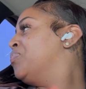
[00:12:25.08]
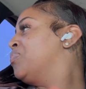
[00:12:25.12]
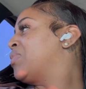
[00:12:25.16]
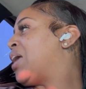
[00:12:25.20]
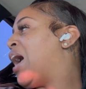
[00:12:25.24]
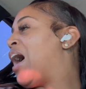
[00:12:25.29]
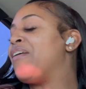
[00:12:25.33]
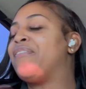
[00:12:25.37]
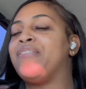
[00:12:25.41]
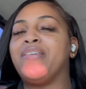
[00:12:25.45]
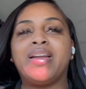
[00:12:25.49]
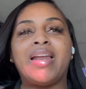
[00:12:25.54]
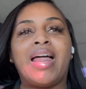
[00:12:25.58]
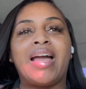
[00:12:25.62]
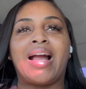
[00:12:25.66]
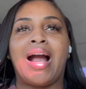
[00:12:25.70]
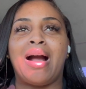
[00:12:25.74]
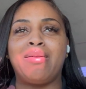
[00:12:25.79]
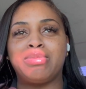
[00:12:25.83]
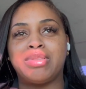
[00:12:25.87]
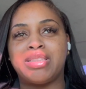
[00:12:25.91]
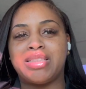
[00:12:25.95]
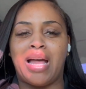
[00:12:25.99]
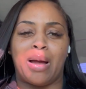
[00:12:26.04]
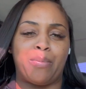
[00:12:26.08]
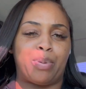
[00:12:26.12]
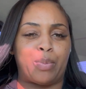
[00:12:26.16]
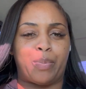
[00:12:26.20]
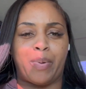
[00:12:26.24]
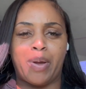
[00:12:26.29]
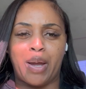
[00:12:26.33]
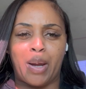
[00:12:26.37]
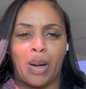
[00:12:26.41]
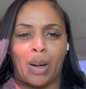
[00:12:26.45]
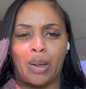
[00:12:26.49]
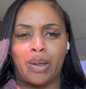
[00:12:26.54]
I feel like I'm just not
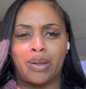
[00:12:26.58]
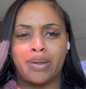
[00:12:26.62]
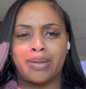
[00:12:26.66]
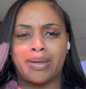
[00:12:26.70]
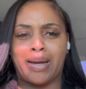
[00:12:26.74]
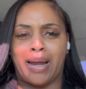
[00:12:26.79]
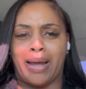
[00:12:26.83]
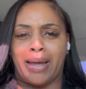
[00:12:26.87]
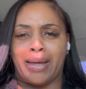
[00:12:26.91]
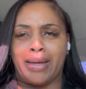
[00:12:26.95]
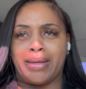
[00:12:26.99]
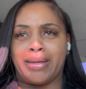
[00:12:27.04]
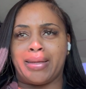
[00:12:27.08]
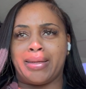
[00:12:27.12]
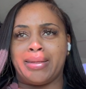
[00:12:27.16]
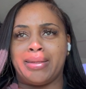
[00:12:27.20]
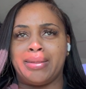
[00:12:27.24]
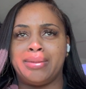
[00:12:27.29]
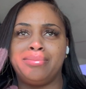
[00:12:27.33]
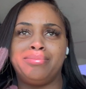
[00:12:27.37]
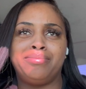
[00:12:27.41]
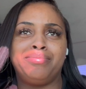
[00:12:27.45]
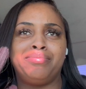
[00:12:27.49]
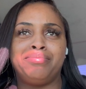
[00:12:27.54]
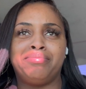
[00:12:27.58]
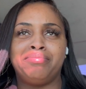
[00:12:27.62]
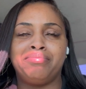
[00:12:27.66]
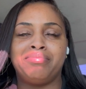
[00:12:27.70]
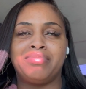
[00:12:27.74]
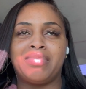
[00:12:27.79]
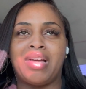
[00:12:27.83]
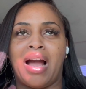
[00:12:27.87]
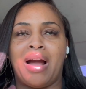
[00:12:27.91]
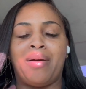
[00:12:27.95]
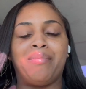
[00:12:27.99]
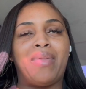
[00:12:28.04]
prepared. Like,
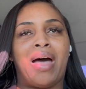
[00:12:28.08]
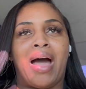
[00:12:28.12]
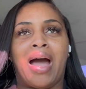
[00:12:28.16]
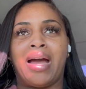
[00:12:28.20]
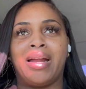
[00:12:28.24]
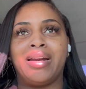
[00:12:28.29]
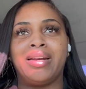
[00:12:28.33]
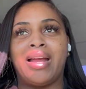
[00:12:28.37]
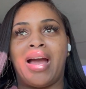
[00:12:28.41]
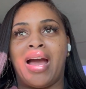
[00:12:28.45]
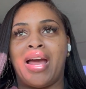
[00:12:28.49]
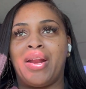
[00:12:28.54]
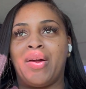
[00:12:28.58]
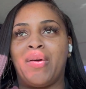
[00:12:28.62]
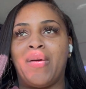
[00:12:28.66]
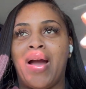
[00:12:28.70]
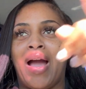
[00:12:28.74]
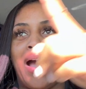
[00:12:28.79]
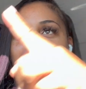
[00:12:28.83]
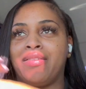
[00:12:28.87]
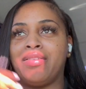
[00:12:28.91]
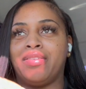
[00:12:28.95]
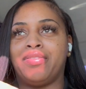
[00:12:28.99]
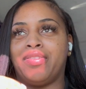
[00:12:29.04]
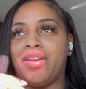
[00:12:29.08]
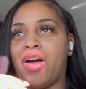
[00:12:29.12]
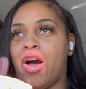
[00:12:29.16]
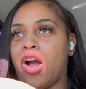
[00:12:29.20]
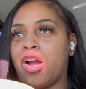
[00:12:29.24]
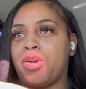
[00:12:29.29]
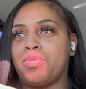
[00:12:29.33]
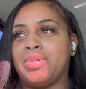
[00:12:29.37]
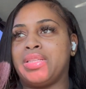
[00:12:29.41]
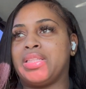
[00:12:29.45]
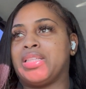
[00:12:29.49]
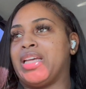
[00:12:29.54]
I'm not. I don't have a
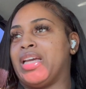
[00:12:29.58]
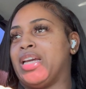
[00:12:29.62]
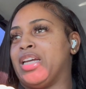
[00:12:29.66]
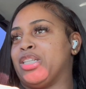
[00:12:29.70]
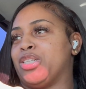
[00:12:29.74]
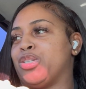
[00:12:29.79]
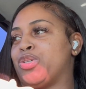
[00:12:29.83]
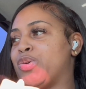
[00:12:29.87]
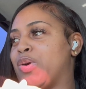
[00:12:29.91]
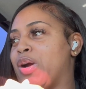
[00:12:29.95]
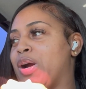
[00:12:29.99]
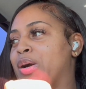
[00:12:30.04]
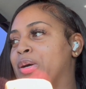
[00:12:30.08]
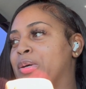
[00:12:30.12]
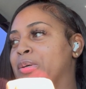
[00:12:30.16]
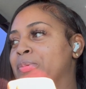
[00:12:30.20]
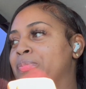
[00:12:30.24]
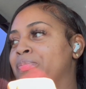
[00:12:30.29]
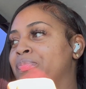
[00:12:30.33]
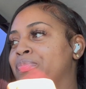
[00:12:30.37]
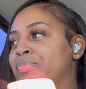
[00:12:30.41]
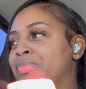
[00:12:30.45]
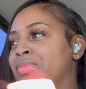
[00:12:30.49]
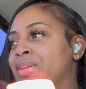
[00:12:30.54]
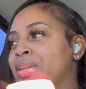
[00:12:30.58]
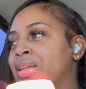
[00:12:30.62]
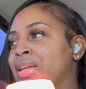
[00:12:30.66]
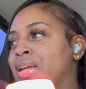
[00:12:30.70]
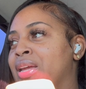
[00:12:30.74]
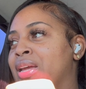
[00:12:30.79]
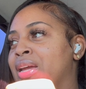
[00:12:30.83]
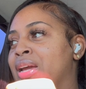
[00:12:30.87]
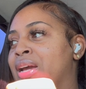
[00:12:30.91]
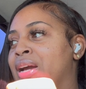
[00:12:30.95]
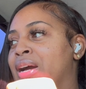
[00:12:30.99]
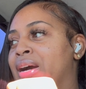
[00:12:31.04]
Vlogmas intro.
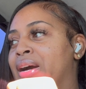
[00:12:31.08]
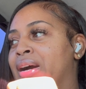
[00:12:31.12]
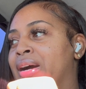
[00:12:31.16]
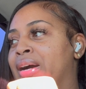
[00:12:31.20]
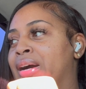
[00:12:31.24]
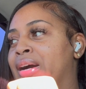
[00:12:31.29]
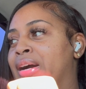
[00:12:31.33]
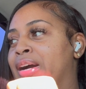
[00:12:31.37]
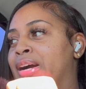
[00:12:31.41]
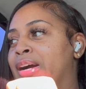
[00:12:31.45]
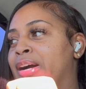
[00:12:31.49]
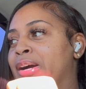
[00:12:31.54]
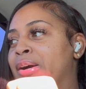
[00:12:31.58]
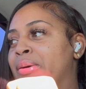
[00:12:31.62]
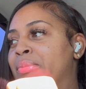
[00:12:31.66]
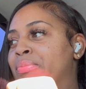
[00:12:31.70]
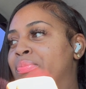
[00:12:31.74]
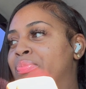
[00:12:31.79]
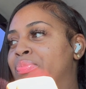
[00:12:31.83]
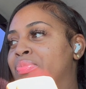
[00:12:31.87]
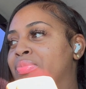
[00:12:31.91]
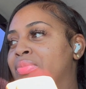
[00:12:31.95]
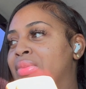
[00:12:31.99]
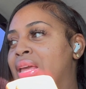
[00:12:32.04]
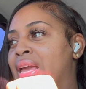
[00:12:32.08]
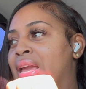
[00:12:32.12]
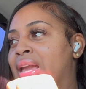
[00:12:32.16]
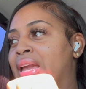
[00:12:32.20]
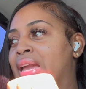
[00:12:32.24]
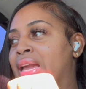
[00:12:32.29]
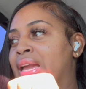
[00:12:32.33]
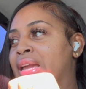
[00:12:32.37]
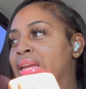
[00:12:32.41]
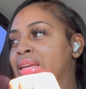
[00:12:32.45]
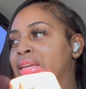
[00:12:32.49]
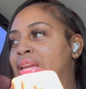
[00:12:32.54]
Um,
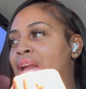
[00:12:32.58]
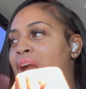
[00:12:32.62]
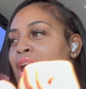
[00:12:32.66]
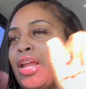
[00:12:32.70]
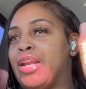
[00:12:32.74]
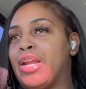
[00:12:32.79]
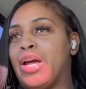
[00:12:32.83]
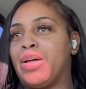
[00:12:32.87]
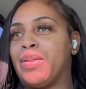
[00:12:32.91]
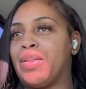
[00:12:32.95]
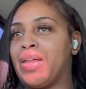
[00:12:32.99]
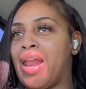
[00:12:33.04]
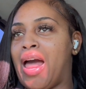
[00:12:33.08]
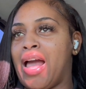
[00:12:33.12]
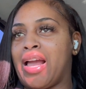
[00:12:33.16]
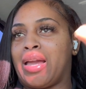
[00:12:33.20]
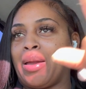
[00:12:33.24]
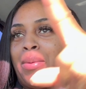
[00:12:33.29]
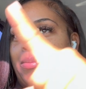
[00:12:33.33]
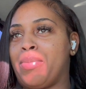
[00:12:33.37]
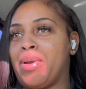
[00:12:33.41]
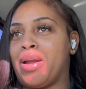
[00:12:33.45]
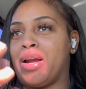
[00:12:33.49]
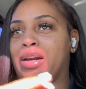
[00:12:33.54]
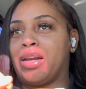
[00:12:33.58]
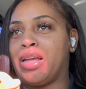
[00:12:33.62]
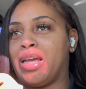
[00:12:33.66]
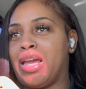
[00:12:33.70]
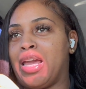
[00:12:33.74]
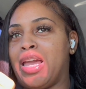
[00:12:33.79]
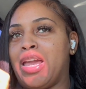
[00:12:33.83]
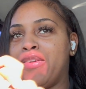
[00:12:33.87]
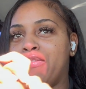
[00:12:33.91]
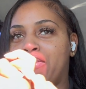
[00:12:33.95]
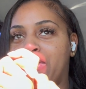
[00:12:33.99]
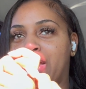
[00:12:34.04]
and y'all know that I can barely
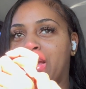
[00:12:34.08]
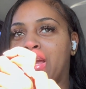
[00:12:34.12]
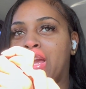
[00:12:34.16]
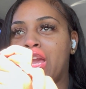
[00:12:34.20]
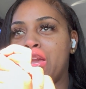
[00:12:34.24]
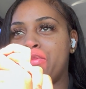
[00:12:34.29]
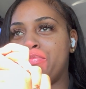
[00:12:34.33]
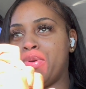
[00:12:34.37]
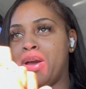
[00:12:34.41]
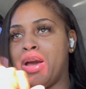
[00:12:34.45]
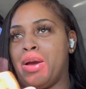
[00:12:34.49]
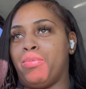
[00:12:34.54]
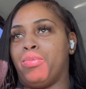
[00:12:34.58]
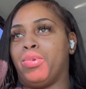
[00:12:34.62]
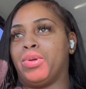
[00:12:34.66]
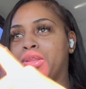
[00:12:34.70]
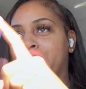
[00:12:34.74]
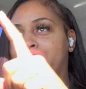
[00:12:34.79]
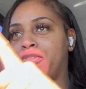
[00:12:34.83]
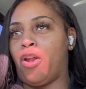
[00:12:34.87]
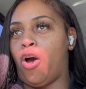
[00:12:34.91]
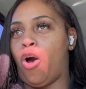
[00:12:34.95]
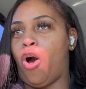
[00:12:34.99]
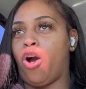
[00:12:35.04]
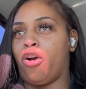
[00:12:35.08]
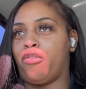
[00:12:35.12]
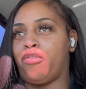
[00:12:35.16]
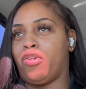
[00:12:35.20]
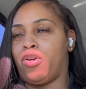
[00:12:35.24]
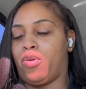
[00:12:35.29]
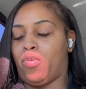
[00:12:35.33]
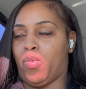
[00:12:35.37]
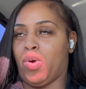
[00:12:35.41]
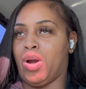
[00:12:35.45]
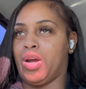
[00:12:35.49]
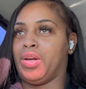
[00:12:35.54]
even keep up with the vlog for
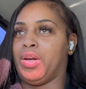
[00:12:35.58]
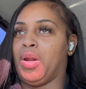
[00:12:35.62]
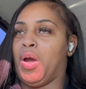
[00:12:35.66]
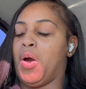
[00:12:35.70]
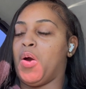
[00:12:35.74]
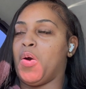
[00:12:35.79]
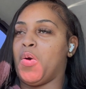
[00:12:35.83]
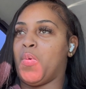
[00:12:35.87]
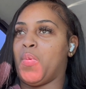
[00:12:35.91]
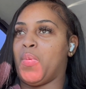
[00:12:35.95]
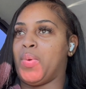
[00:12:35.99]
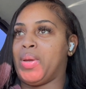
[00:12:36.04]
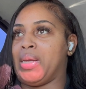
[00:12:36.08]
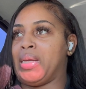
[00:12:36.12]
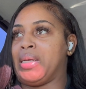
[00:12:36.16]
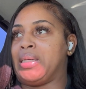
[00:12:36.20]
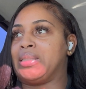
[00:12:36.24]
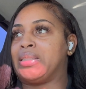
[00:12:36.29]
one whole week.